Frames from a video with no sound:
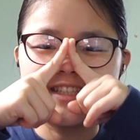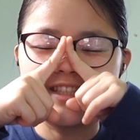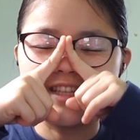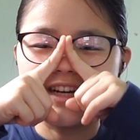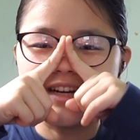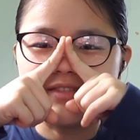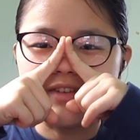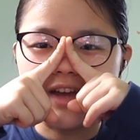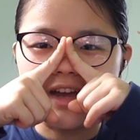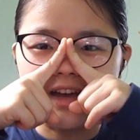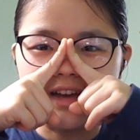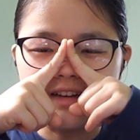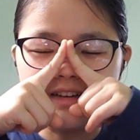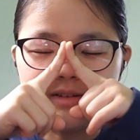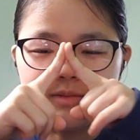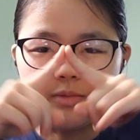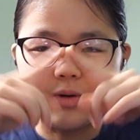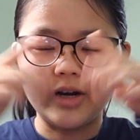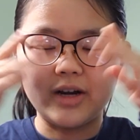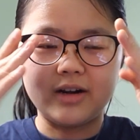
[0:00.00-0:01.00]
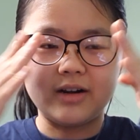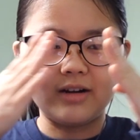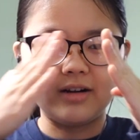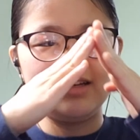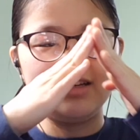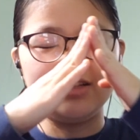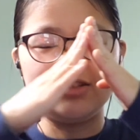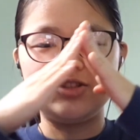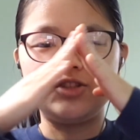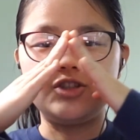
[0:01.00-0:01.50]
that I've had where
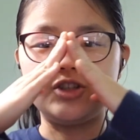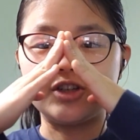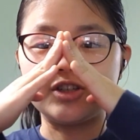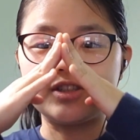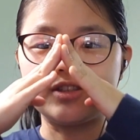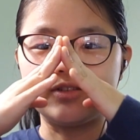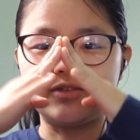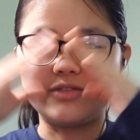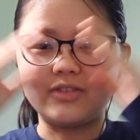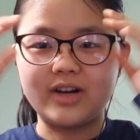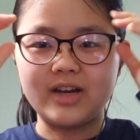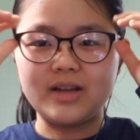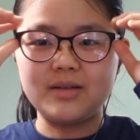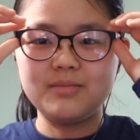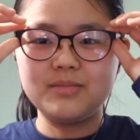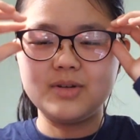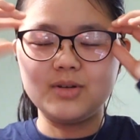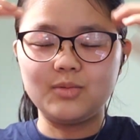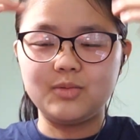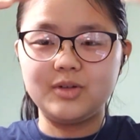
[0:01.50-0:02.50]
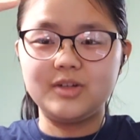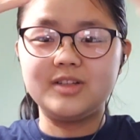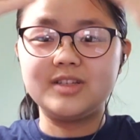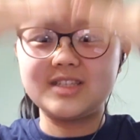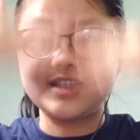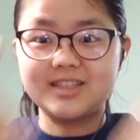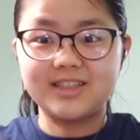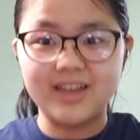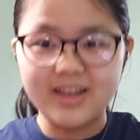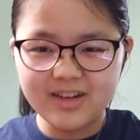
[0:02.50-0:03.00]
it's just the frame would
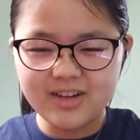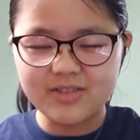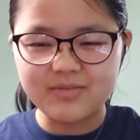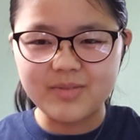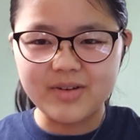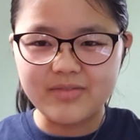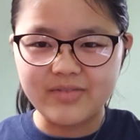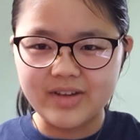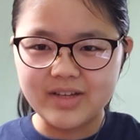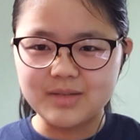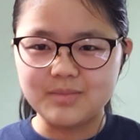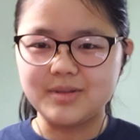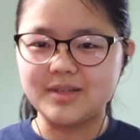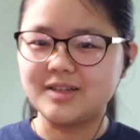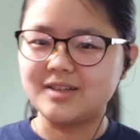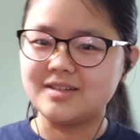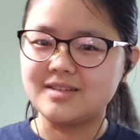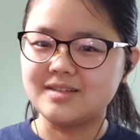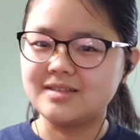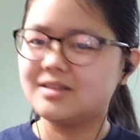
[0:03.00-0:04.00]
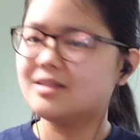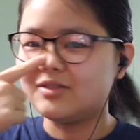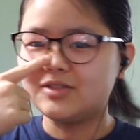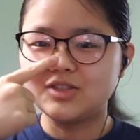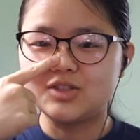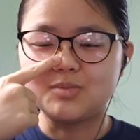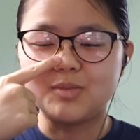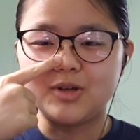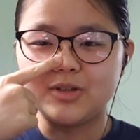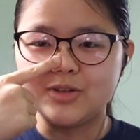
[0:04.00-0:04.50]
slide off my face because
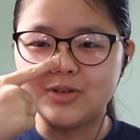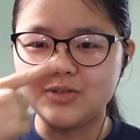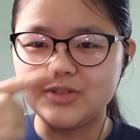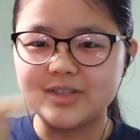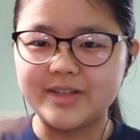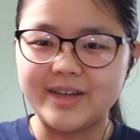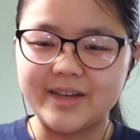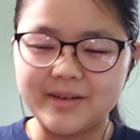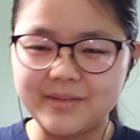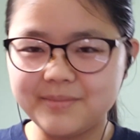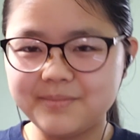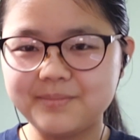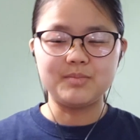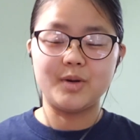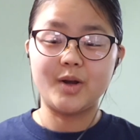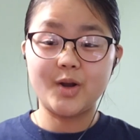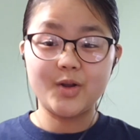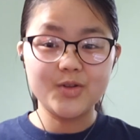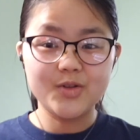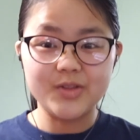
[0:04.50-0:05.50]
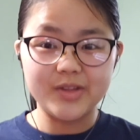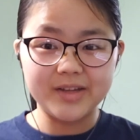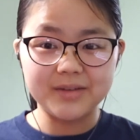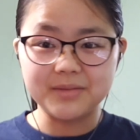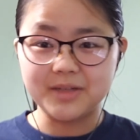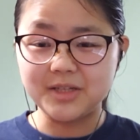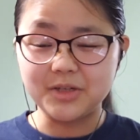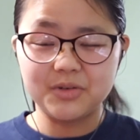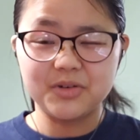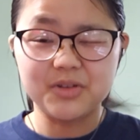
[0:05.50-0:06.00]
small nose again. But other than that,
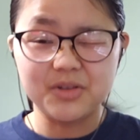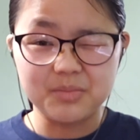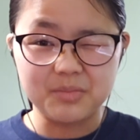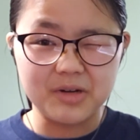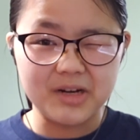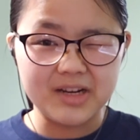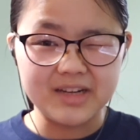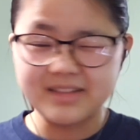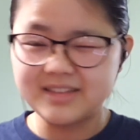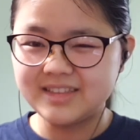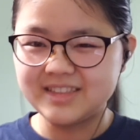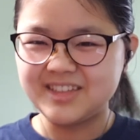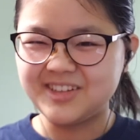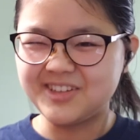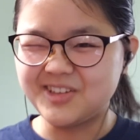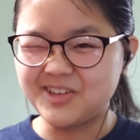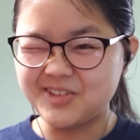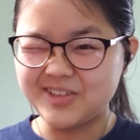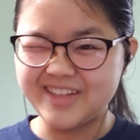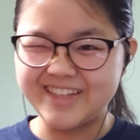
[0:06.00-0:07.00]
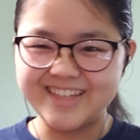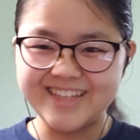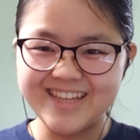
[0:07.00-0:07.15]
I don't know the brand, I don't know like